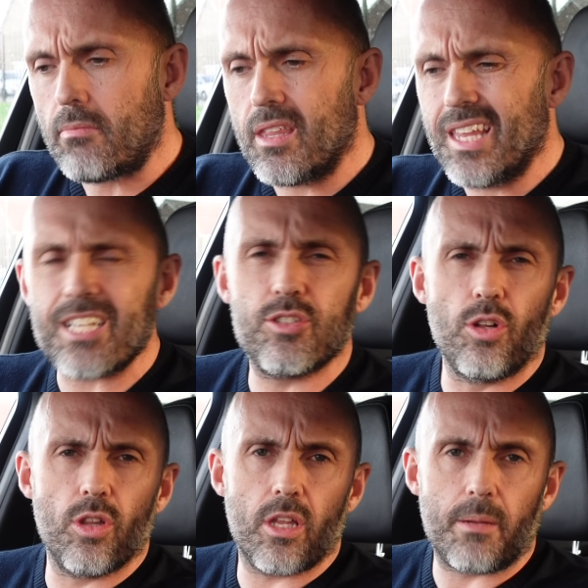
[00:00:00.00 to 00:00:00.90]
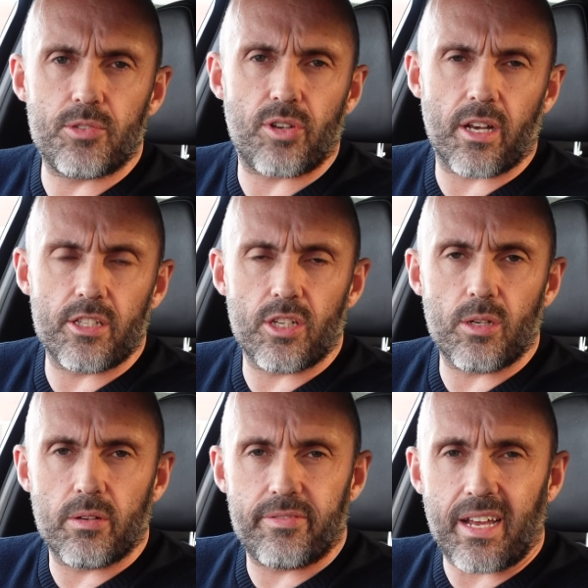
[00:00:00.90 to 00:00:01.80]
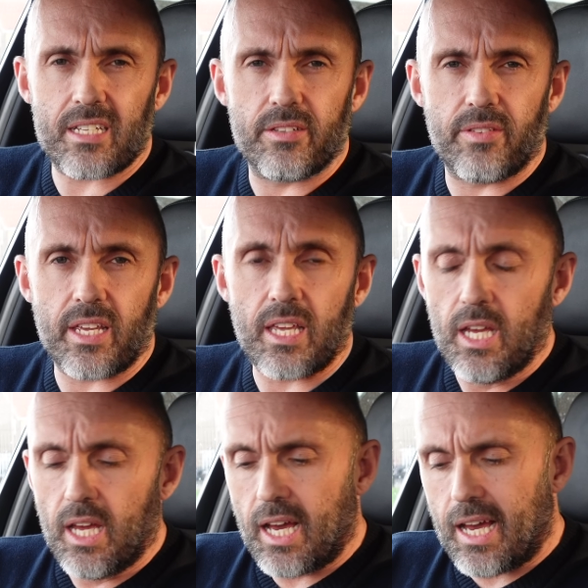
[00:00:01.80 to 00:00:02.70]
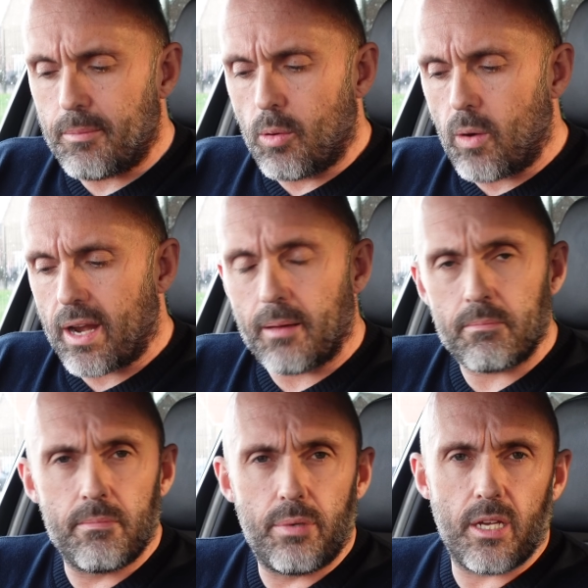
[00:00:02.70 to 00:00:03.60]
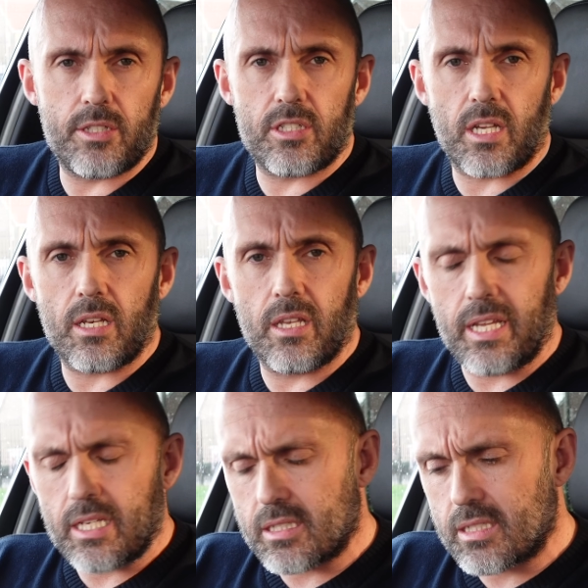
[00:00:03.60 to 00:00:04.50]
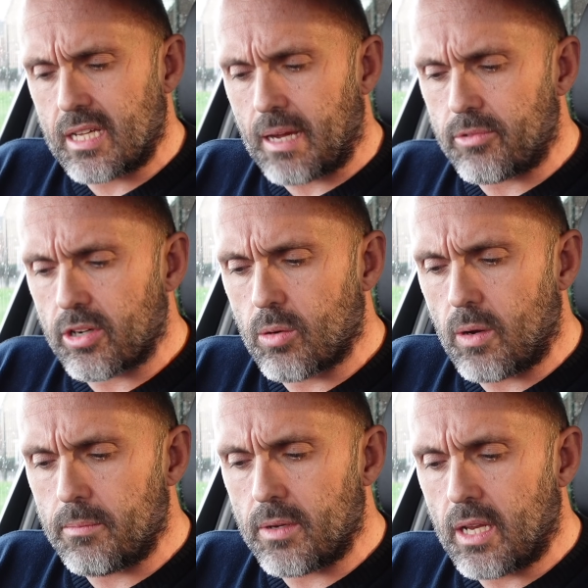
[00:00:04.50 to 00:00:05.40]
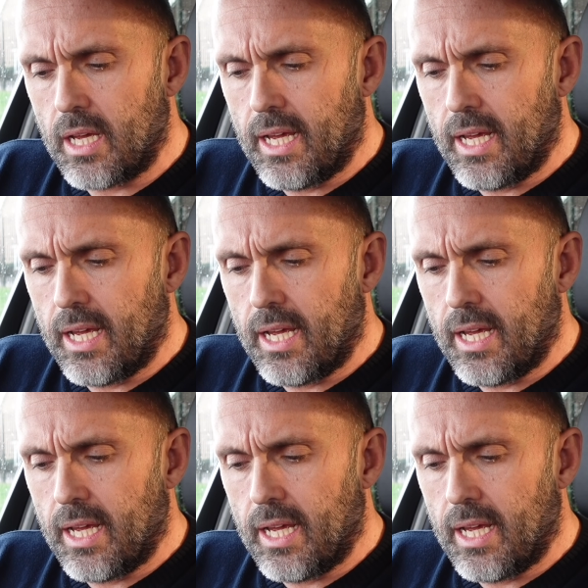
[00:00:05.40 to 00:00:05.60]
That's all that I'm trying to do effectively when I'm purchasing this camera equipment.